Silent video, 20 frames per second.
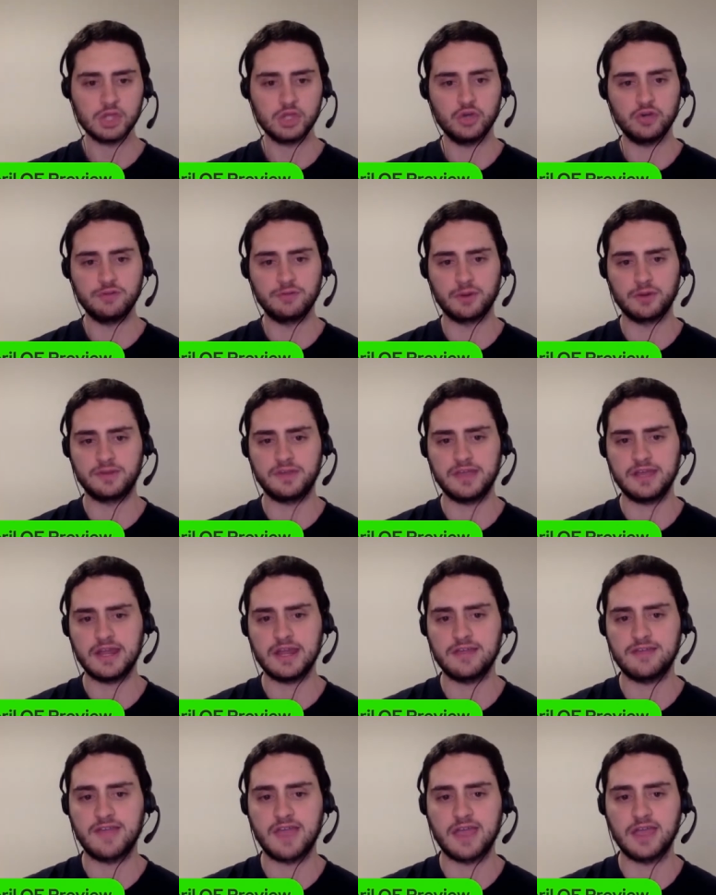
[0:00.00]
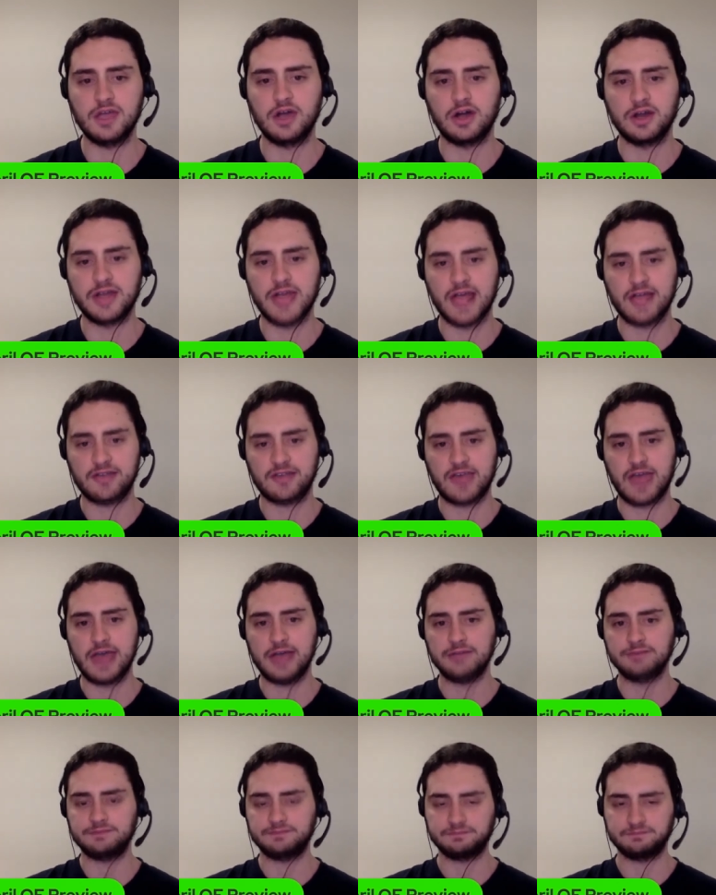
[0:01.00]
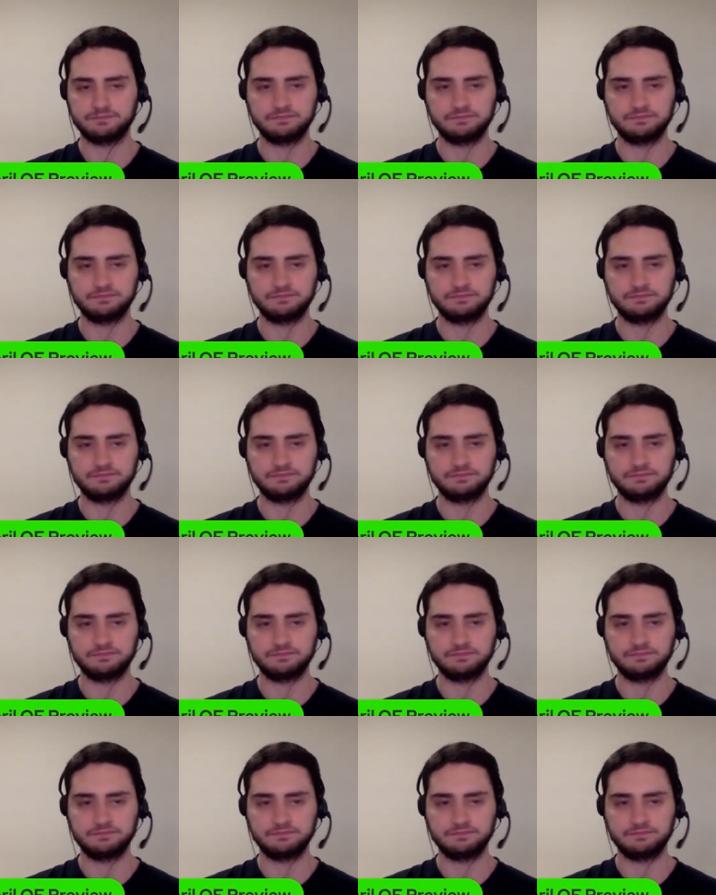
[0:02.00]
You have Martinez taking on Gasquet.